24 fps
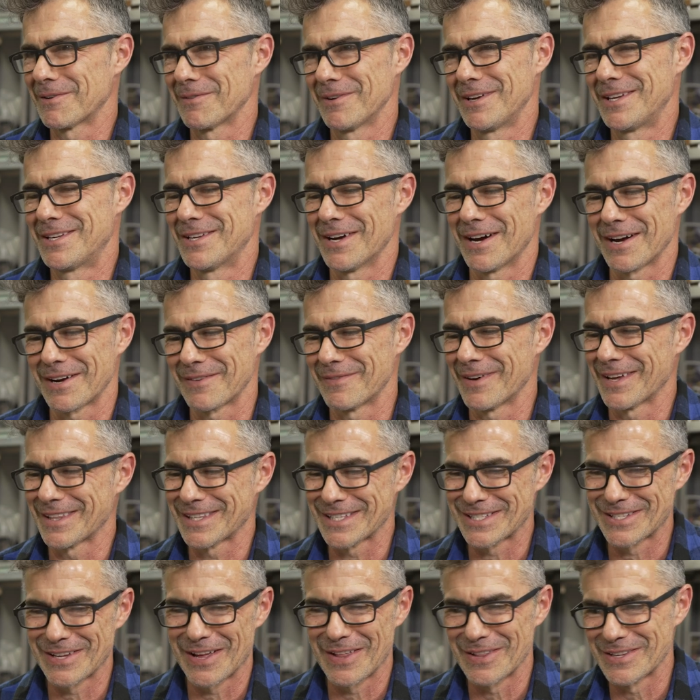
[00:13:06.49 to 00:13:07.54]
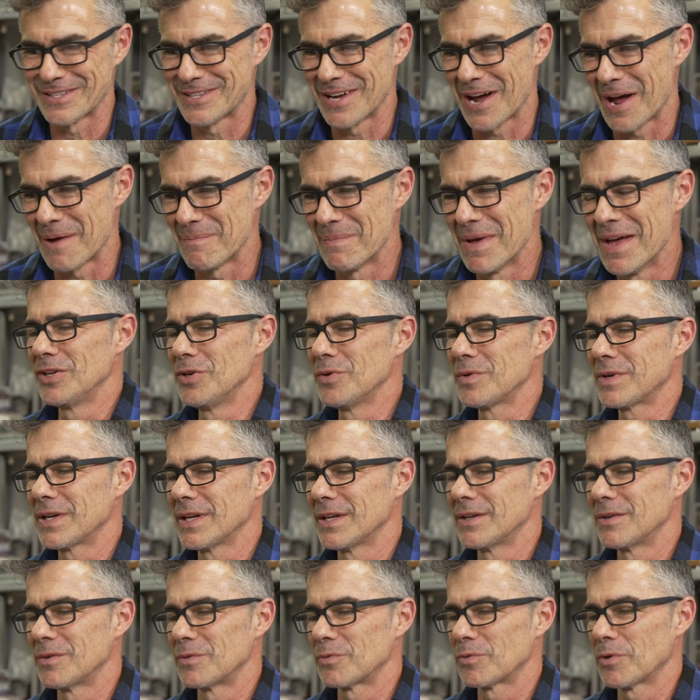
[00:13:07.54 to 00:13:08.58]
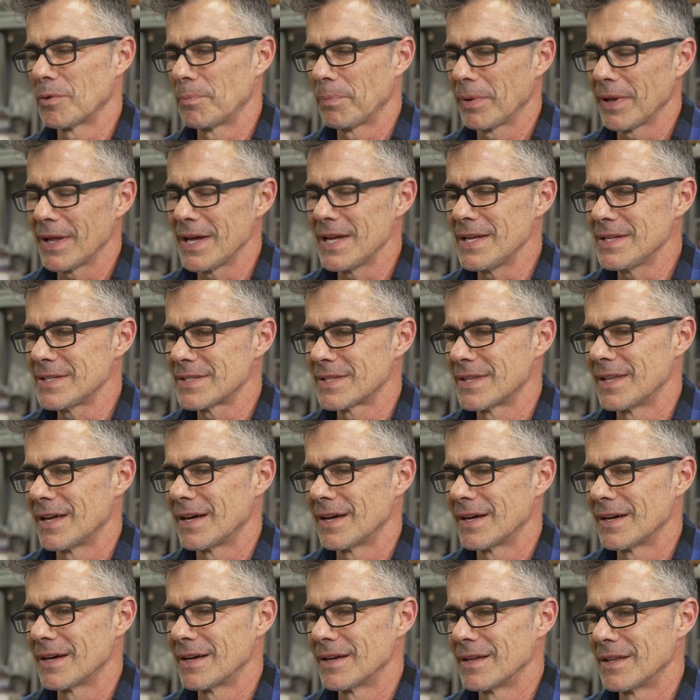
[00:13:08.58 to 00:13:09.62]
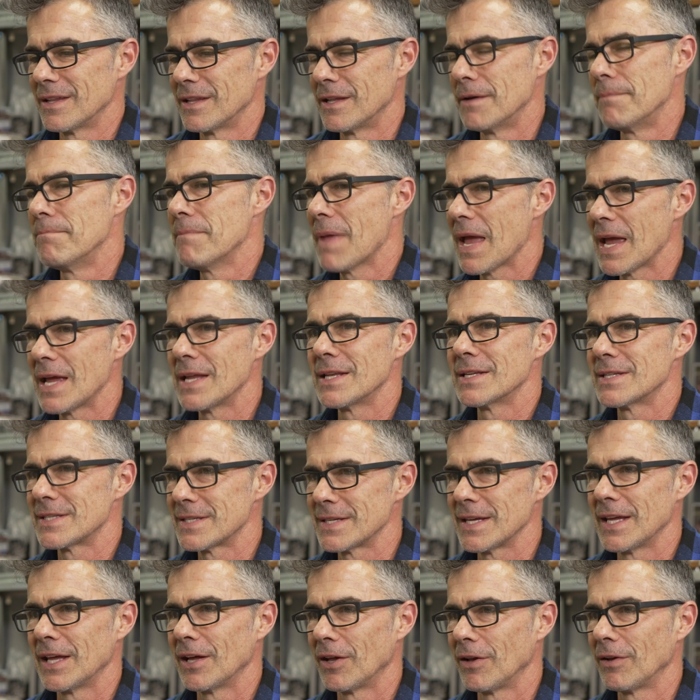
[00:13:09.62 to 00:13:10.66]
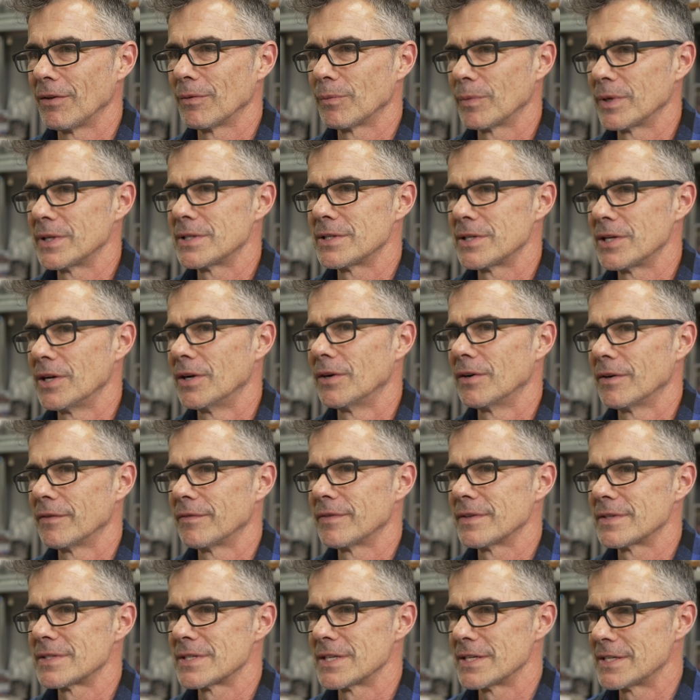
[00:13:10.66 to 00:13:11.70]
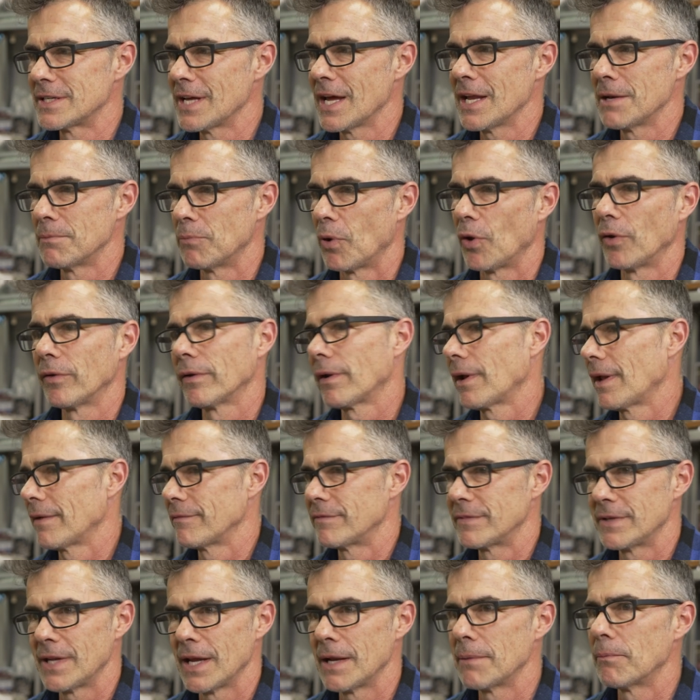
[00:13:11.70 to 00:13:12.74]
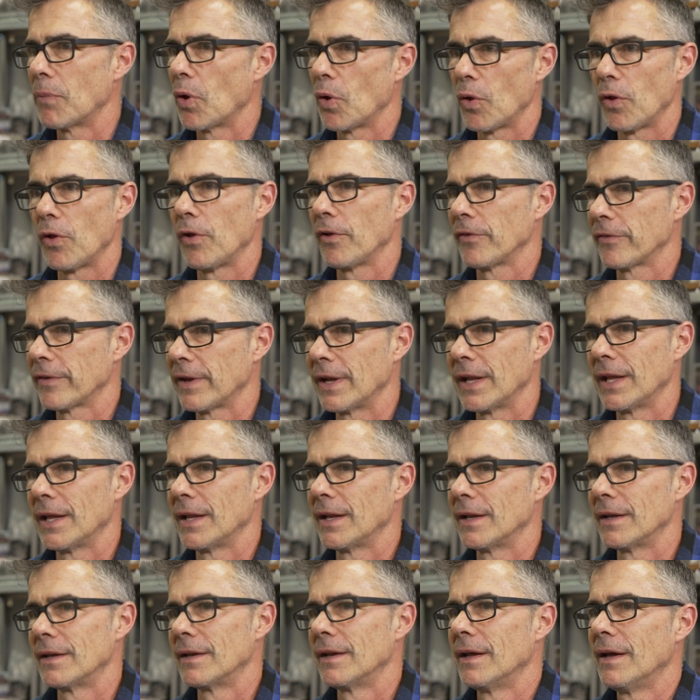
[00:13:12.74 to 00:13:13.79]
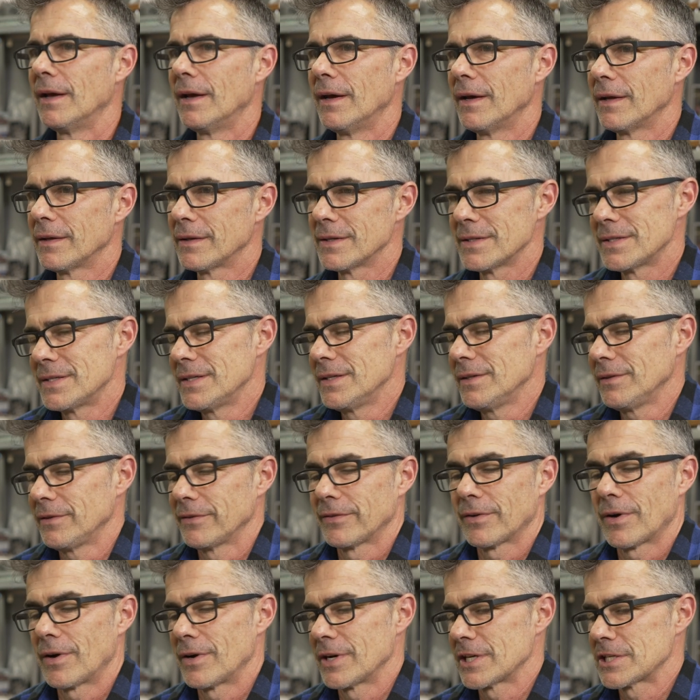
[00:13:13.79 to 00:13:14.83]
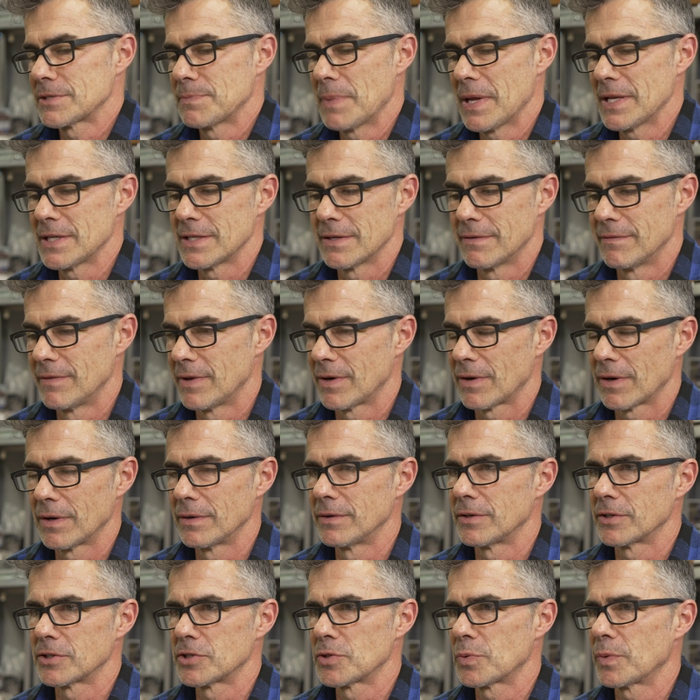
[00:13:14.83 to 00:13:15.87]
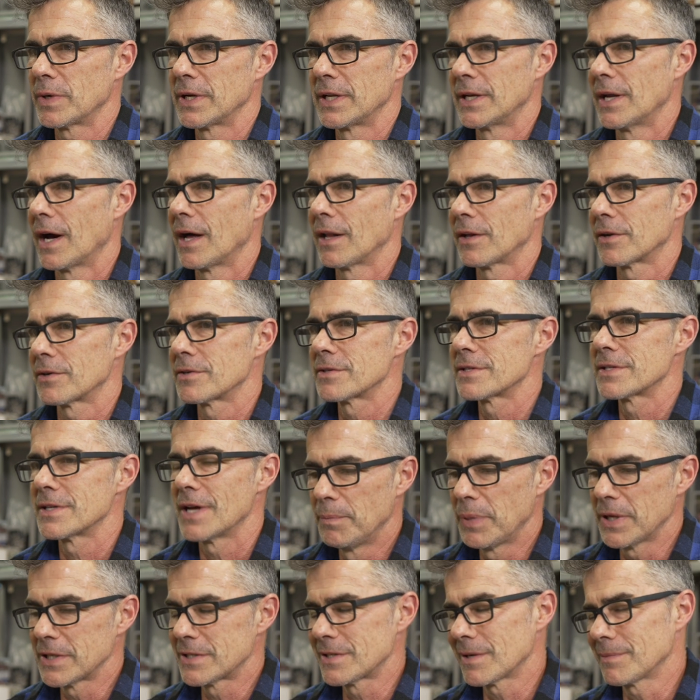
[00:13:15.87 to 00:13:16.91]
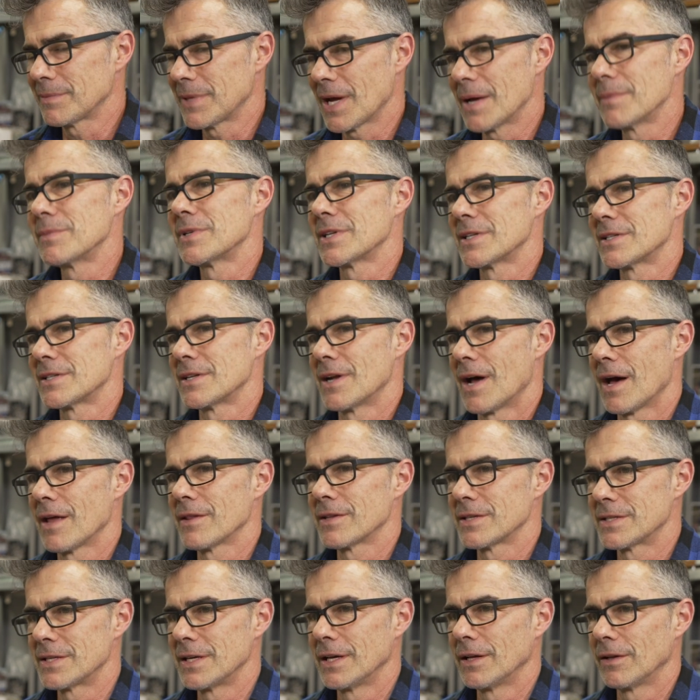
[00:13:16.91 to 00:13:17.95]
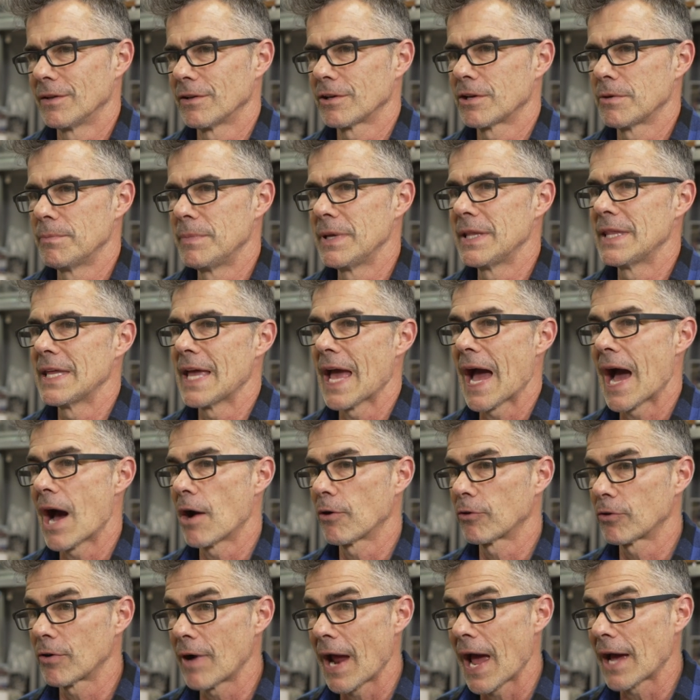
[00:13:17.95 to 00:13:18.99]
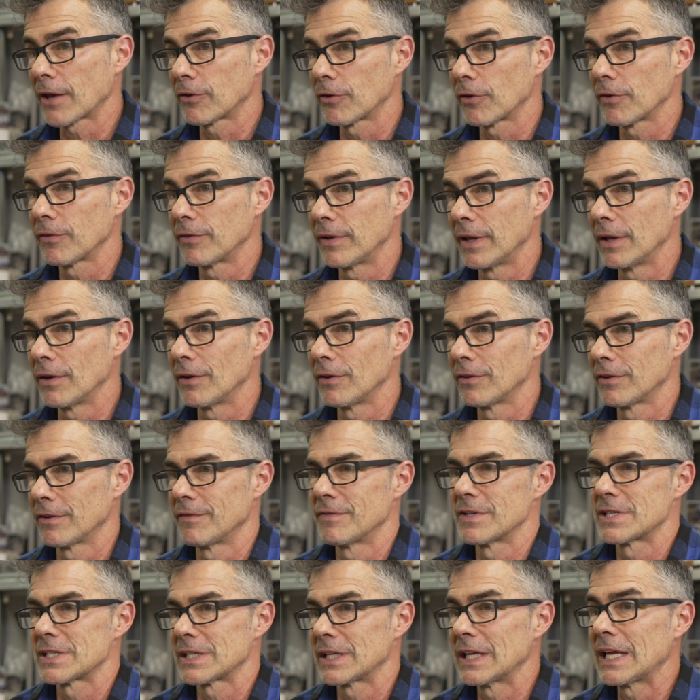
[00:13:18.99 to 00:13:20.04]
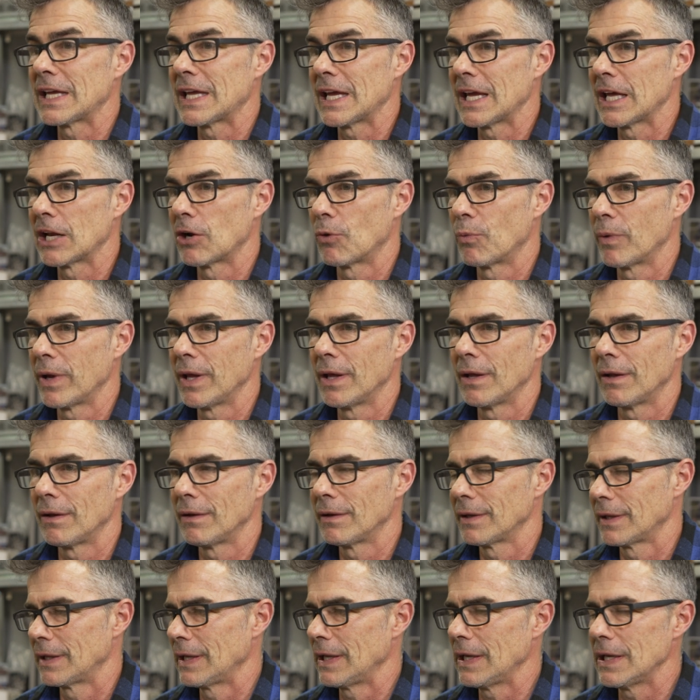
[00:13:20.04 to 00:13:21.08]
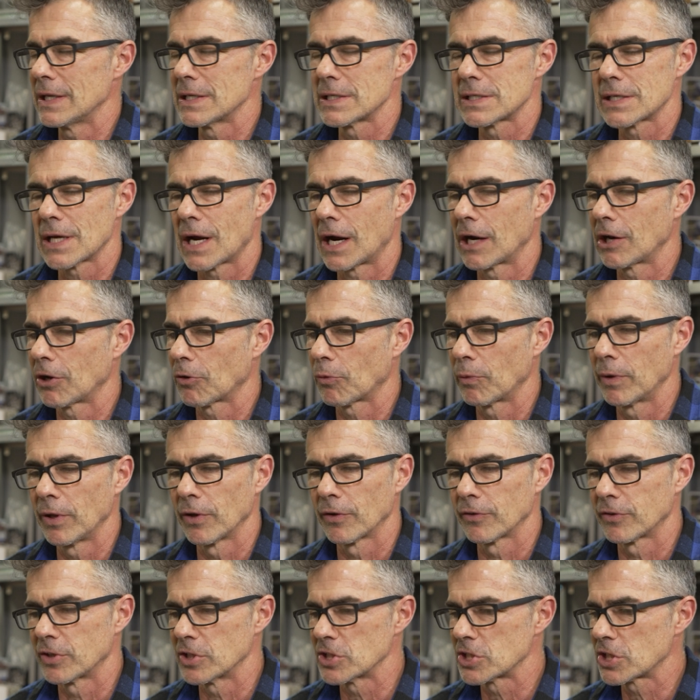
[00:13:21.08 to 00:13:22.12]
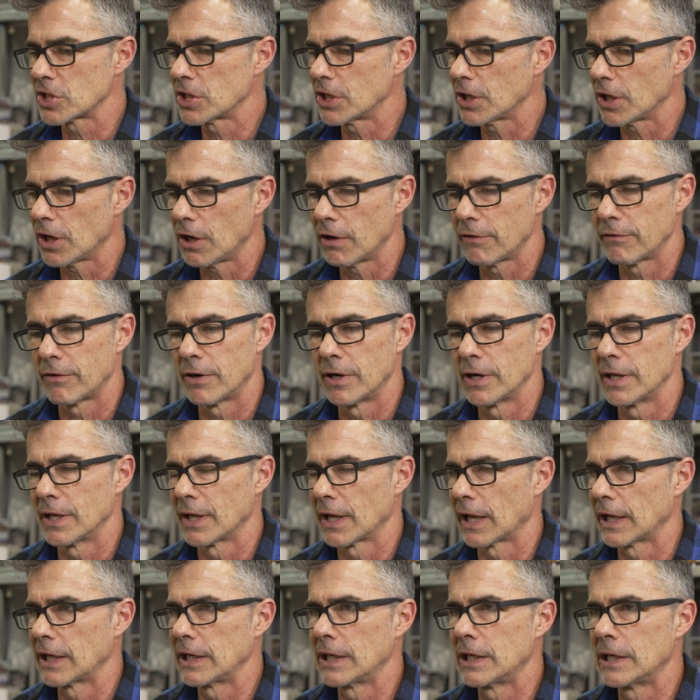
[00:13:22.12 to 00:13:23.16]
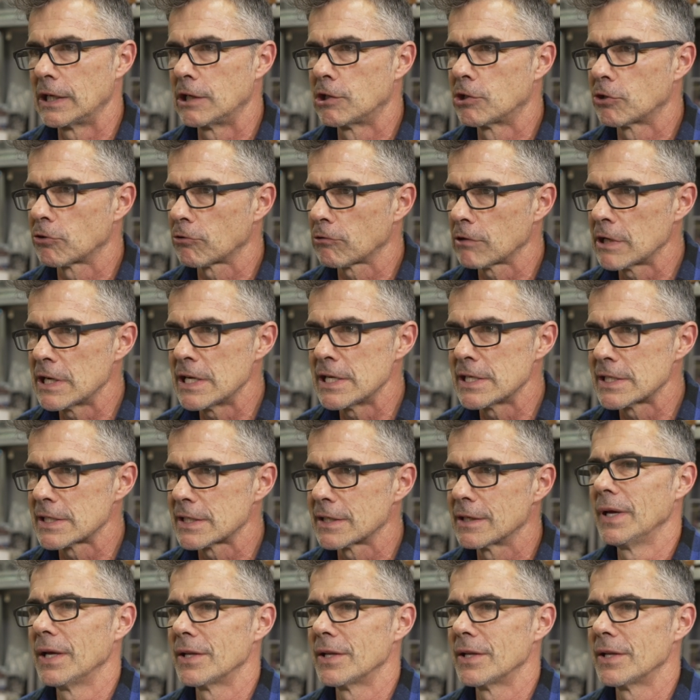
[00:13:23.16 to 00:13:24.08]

We talk about this all the time. You can replace the main seal, which, if it's a 10 bolt, it'll have 10 bolt holes in it, and the seals aren't expensive. They're under $20, but sometimes it's not the seal. It could be the outer axle seals if it's leaking at a wheel and the inside of your wheel is just covered in grease.